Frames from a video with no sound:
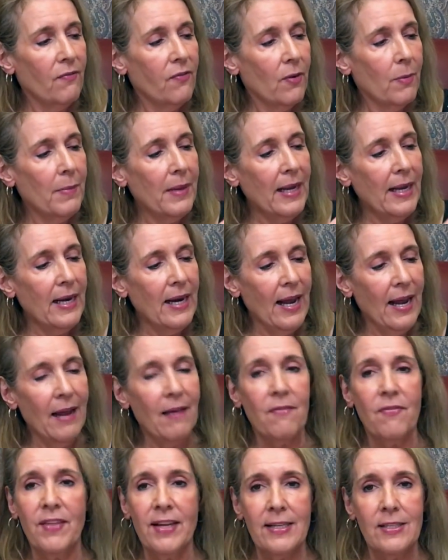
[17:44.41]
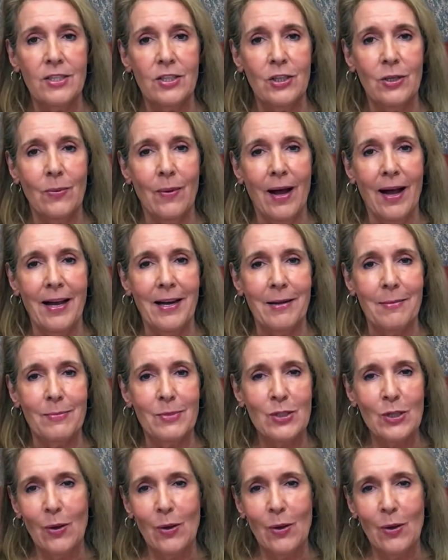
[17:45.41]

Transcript: for me to have these two items,